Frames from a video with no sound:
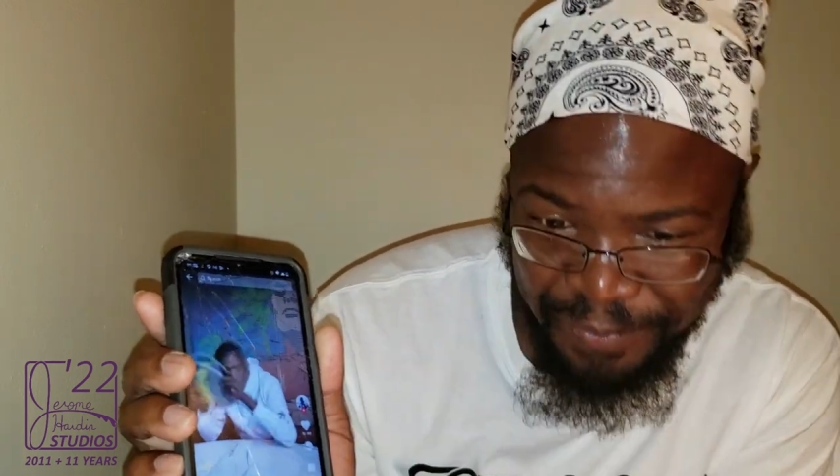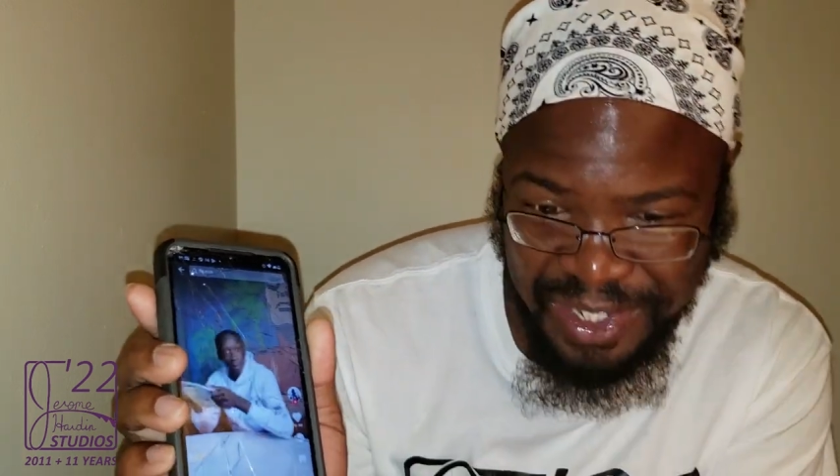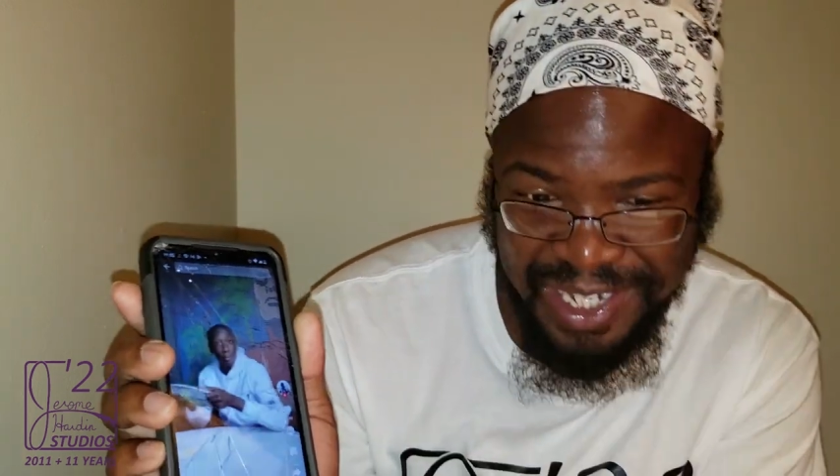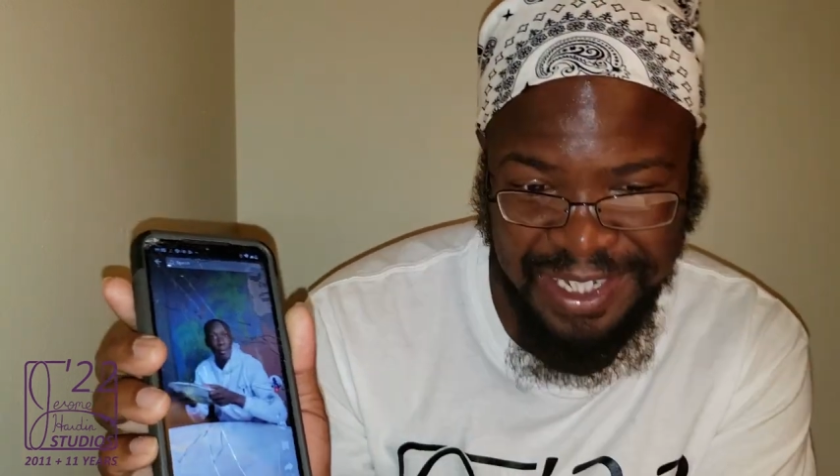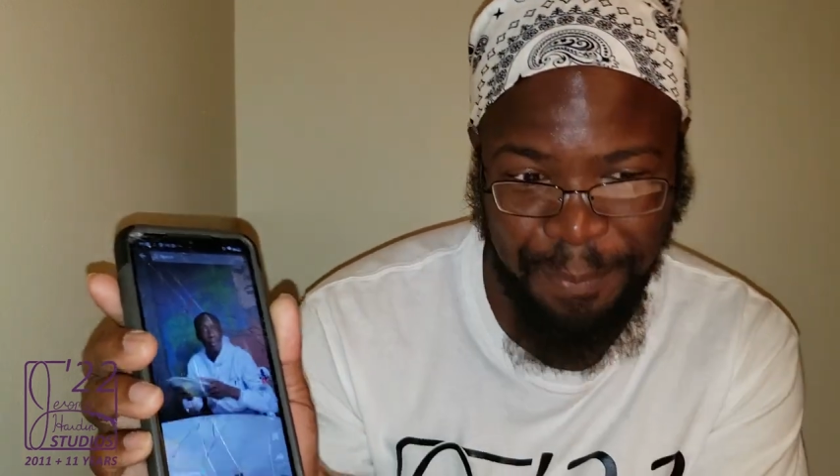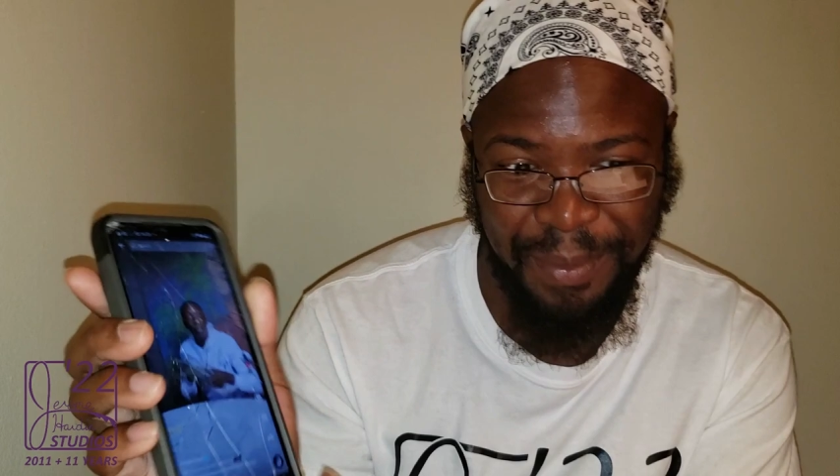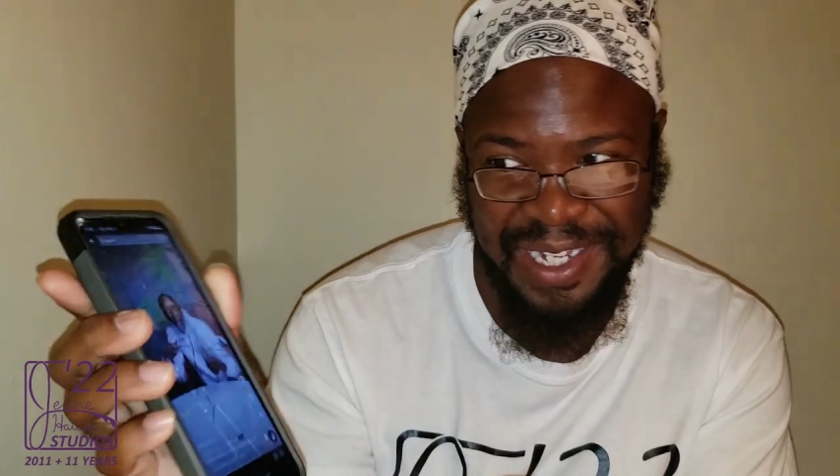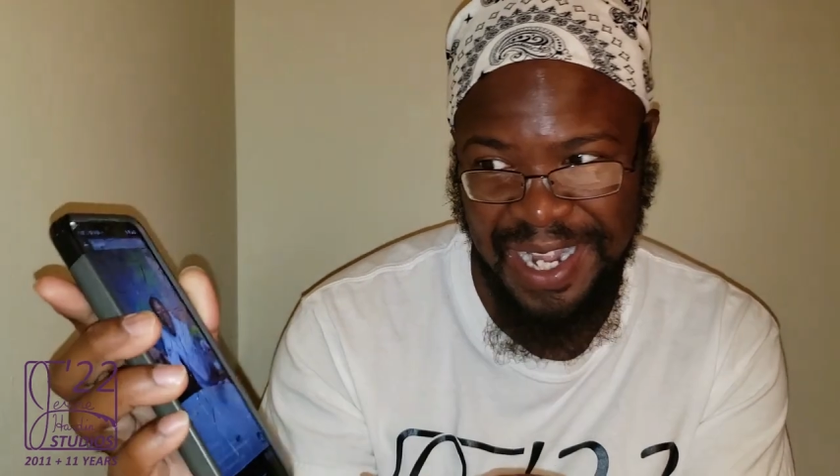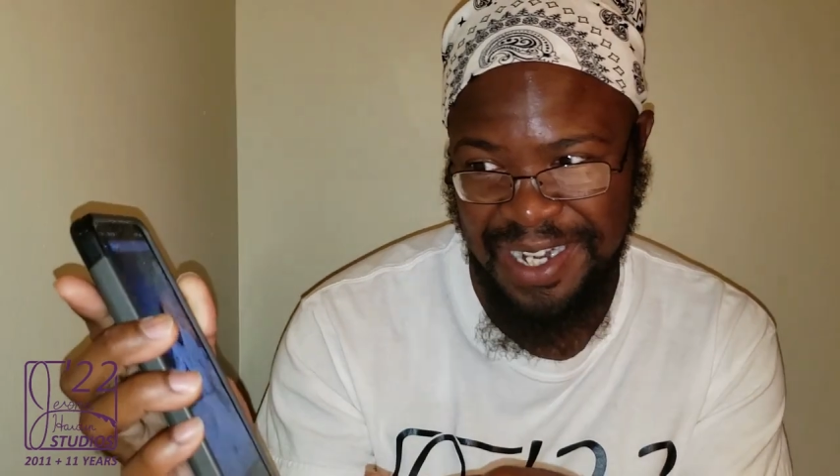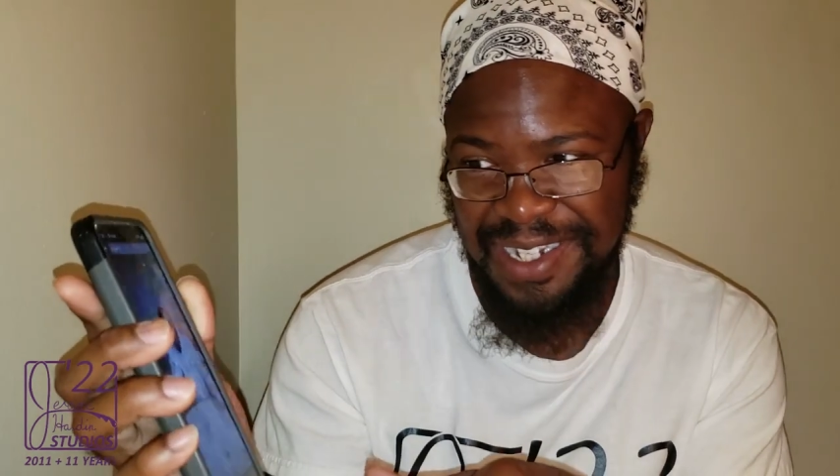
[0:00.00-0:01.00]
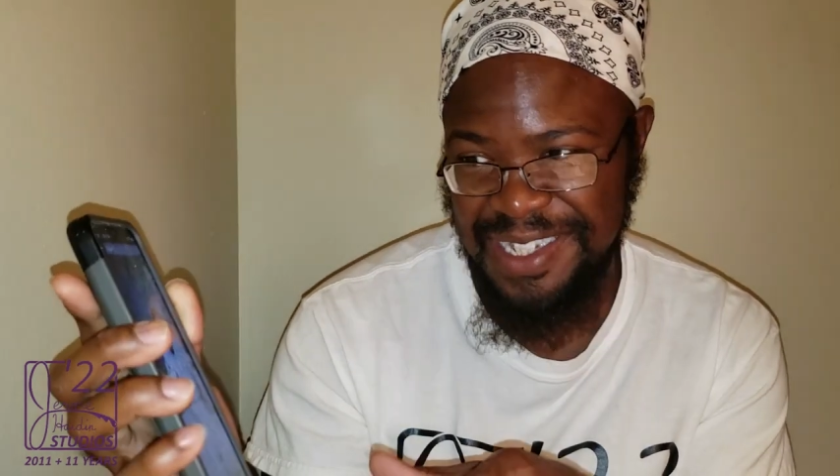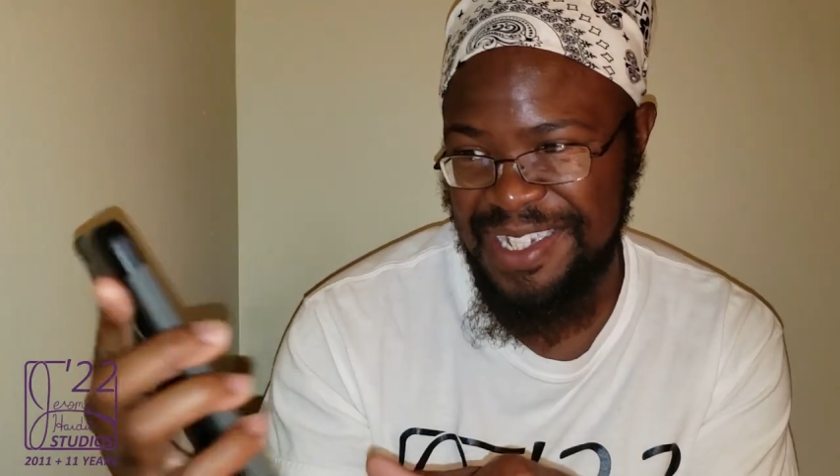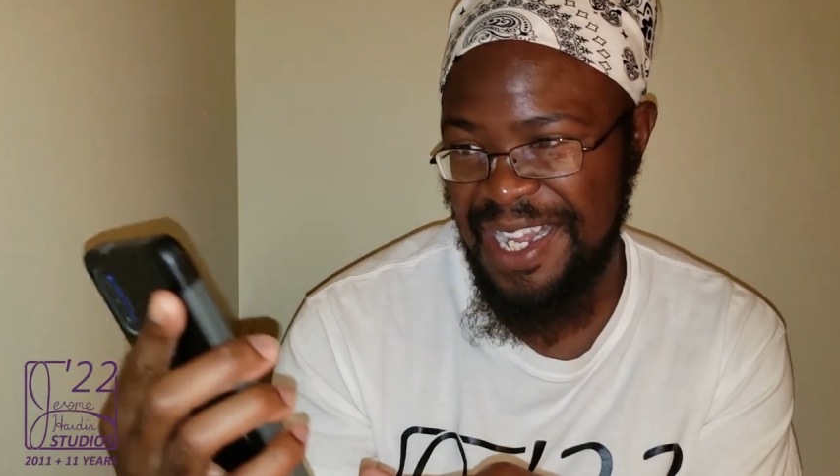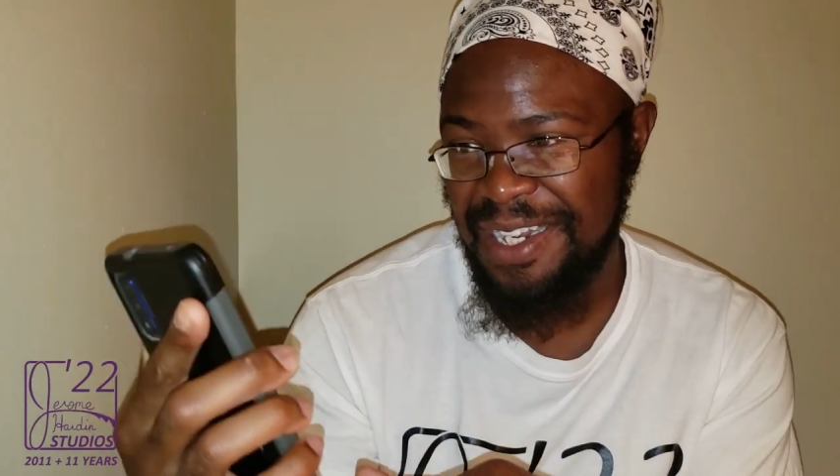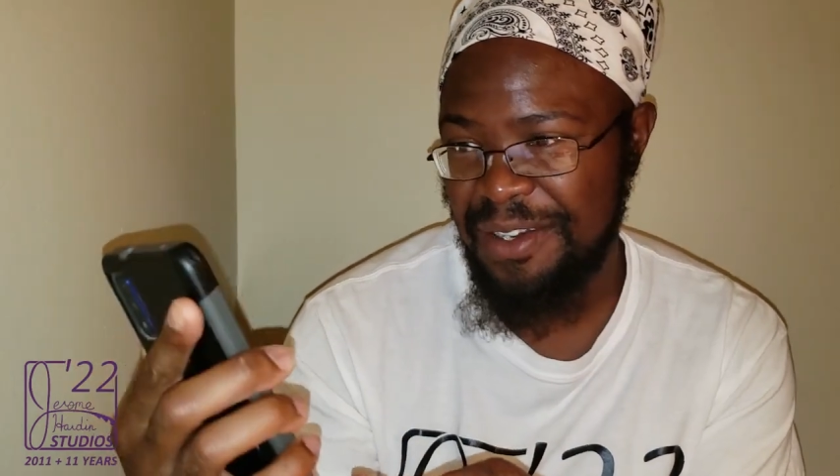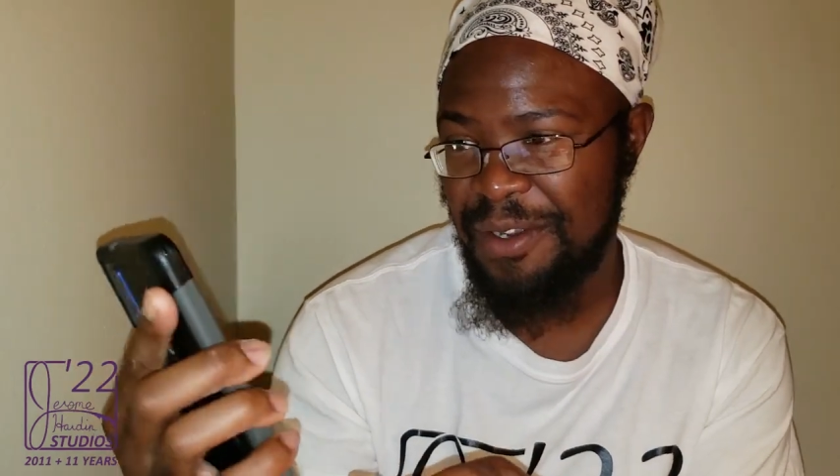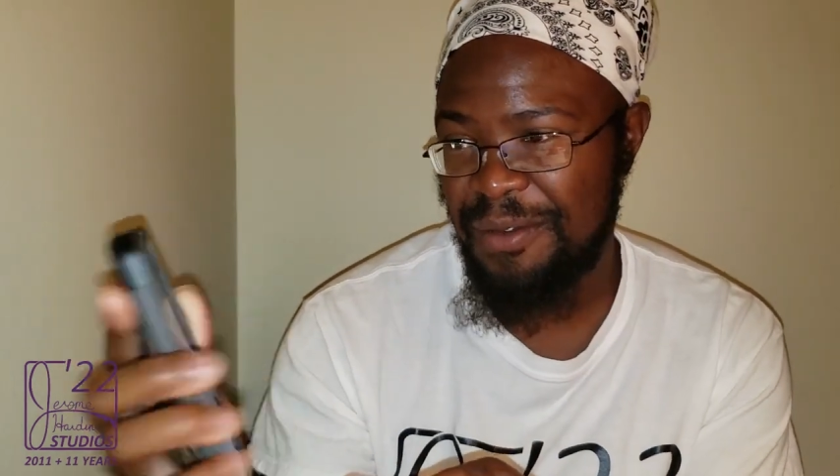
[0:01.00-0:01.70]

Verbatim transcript: to get the banana unstuck?